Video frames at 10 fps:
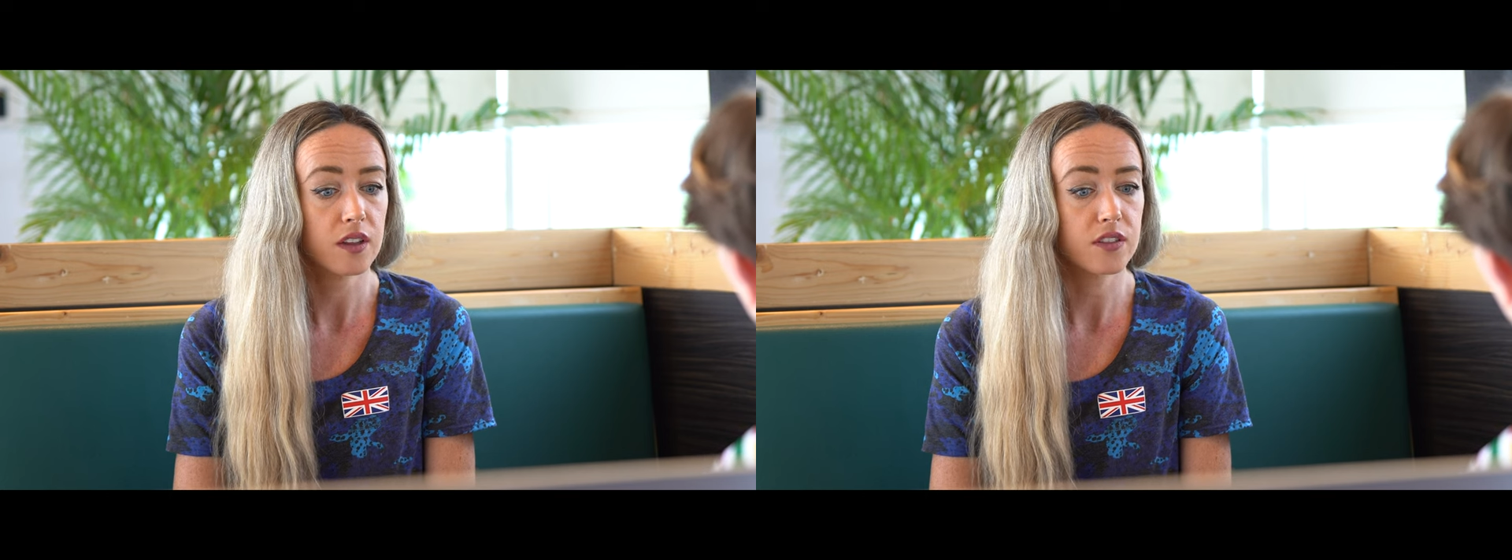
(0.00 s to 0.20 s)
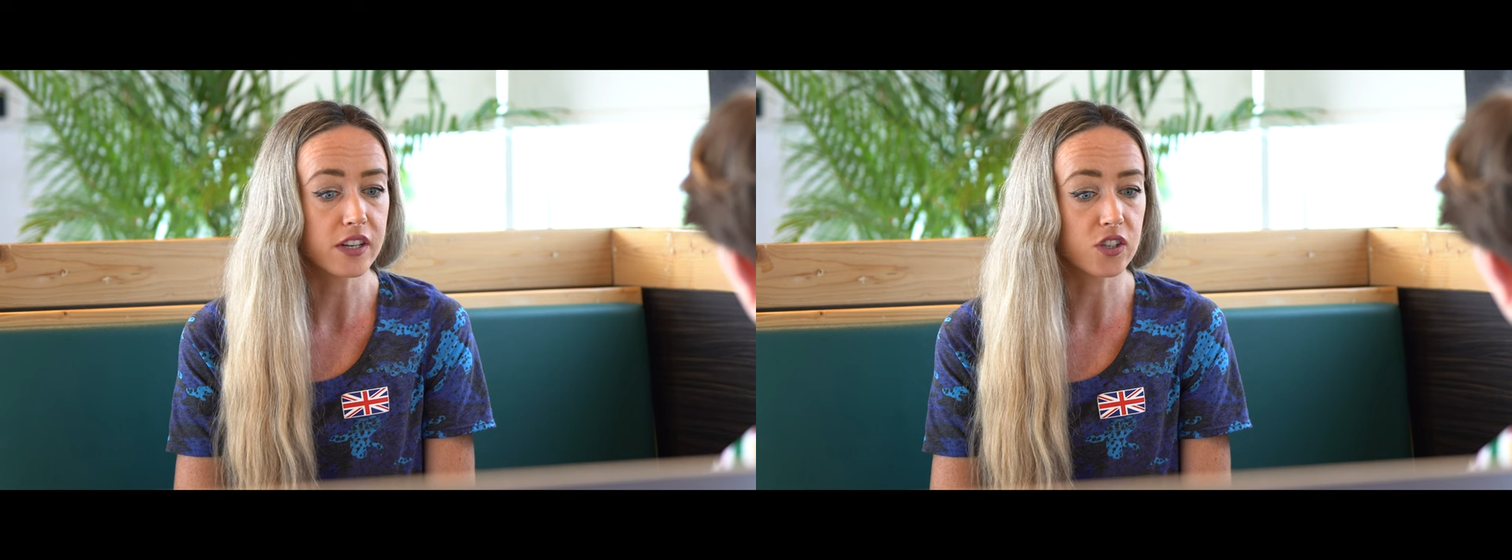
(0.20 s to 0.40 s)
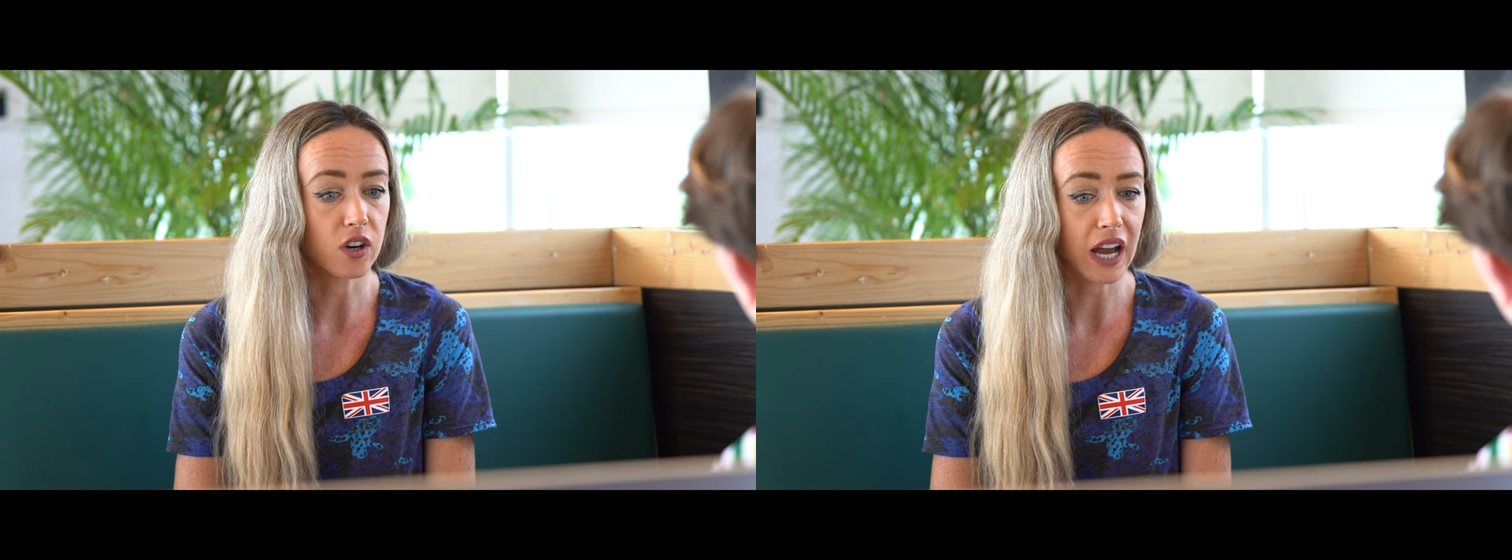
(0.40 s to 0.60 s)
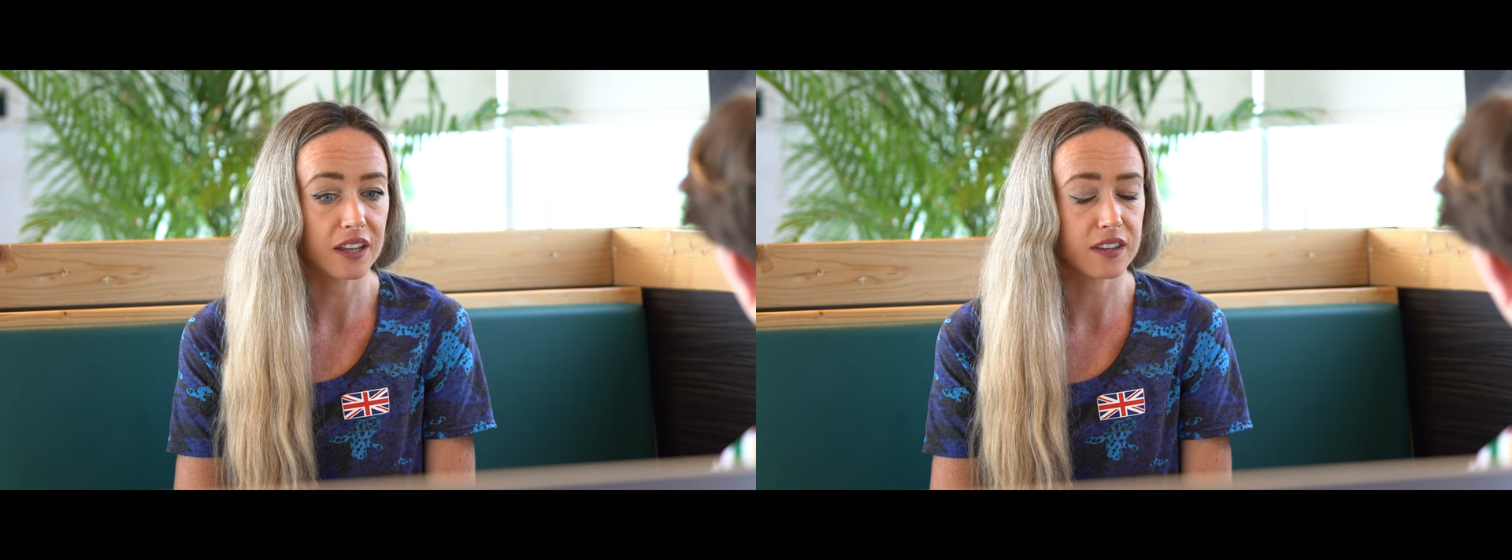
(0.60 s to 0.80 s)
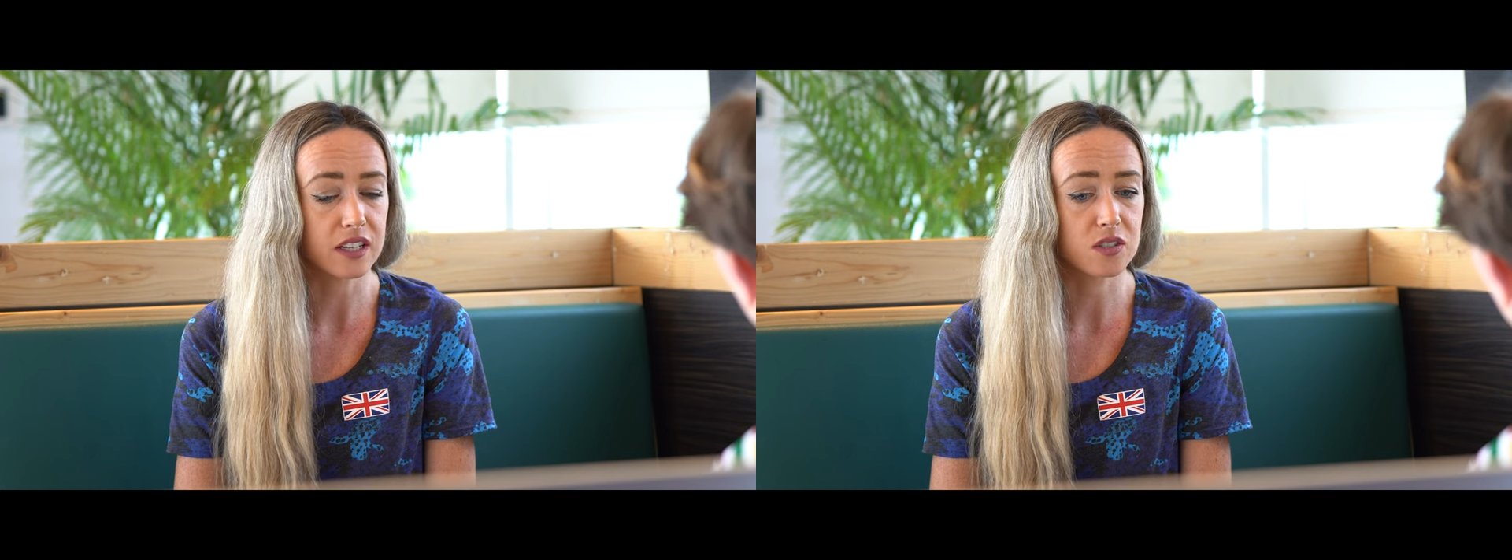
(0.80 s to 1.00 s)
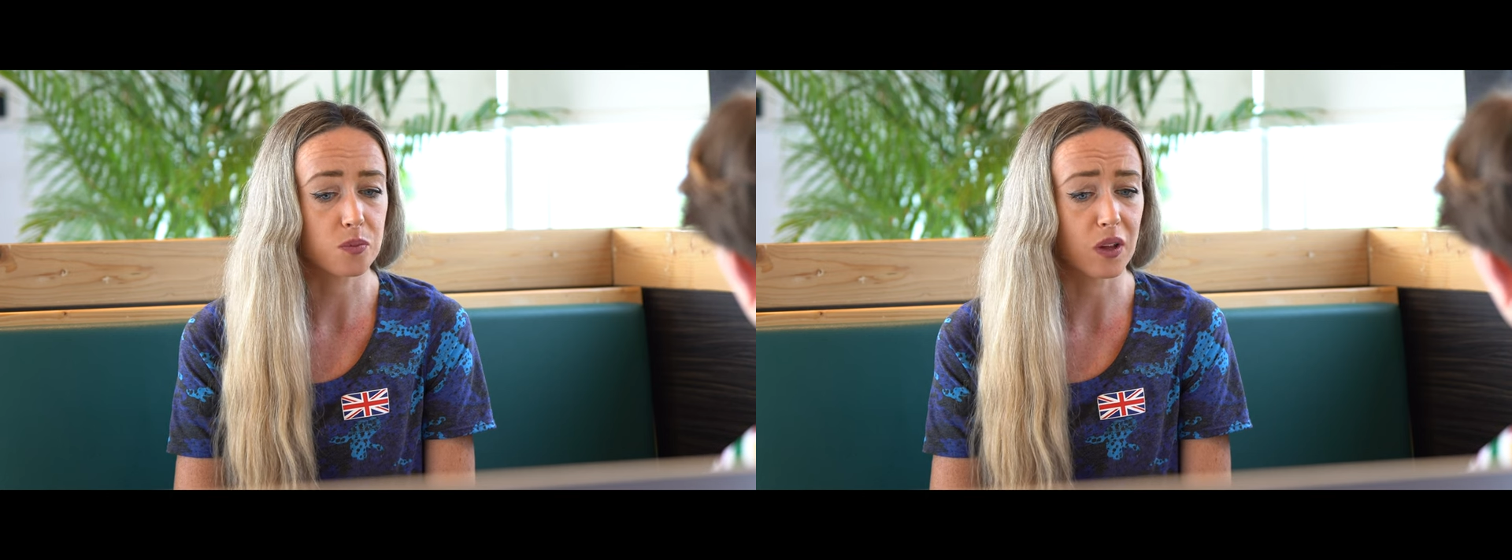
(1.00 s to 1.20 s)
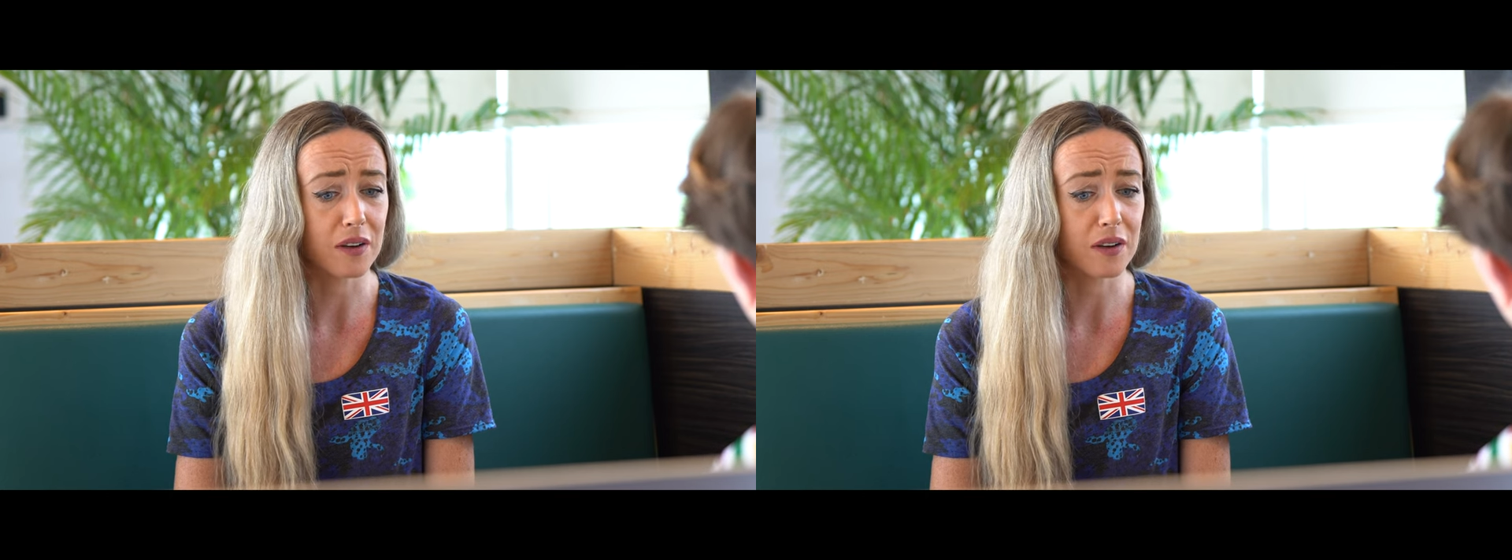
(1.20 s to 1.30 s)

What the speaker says: these young athletes will